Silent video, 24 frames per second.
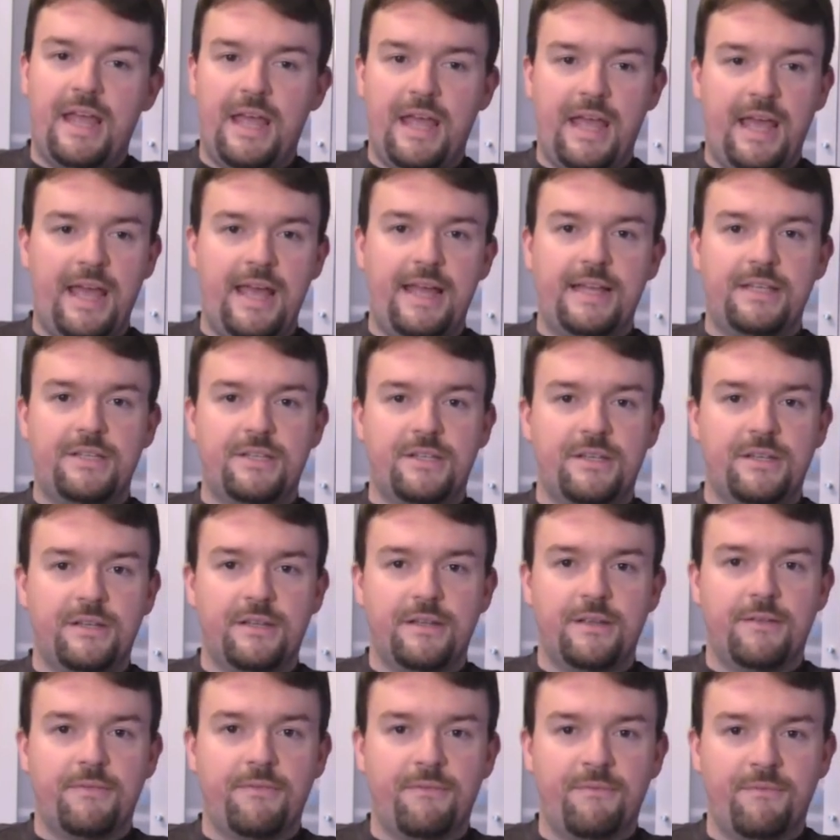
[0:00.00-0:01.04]
its,
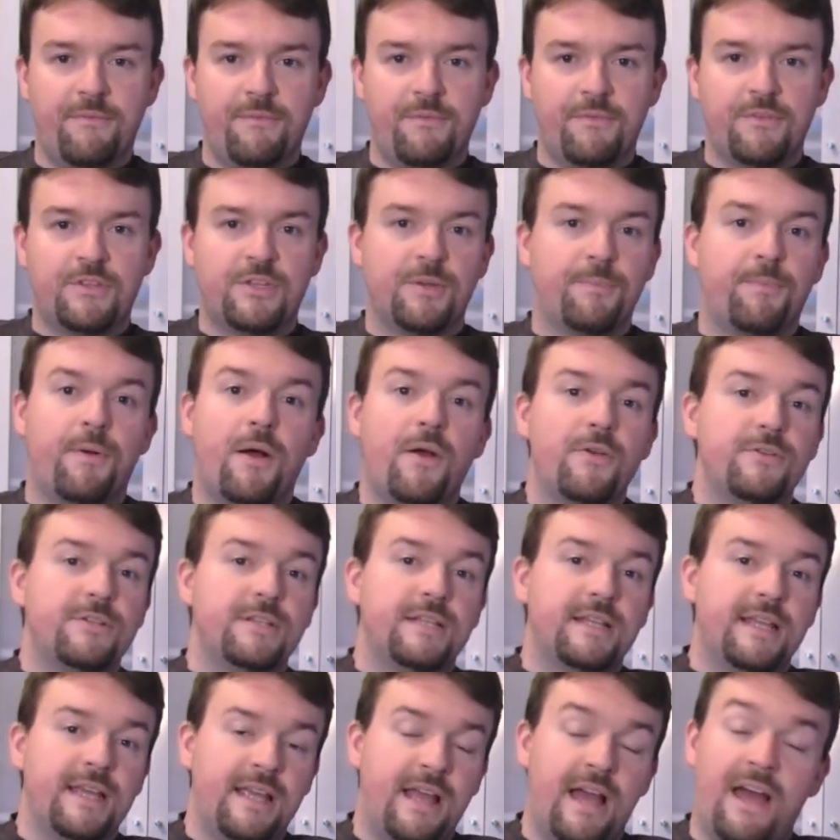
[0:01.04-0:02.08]

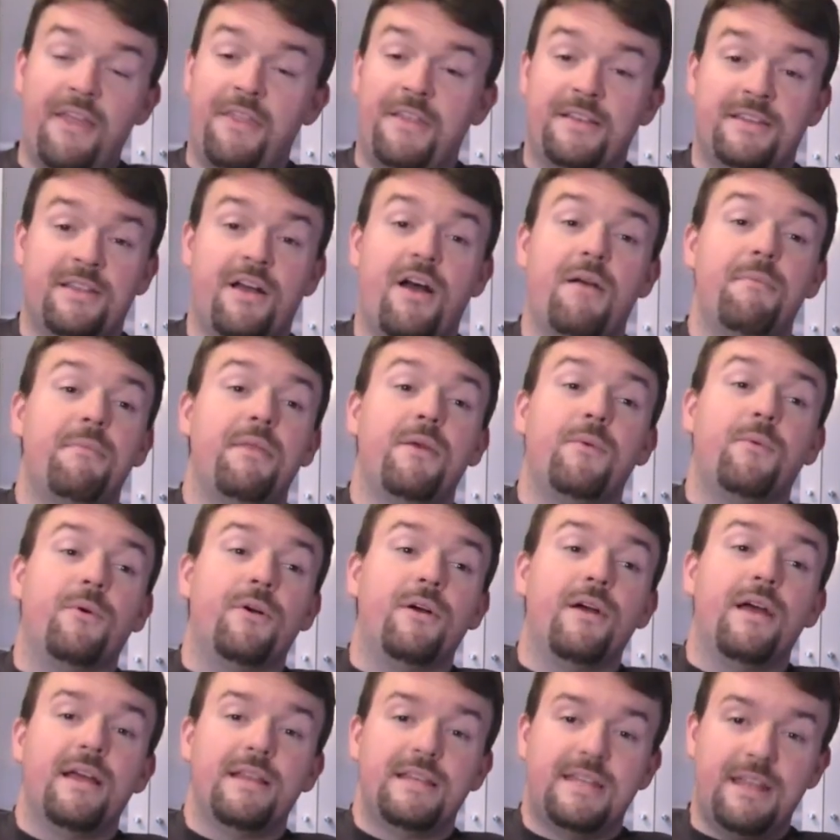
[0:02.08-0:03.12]
supposedly at the time they were,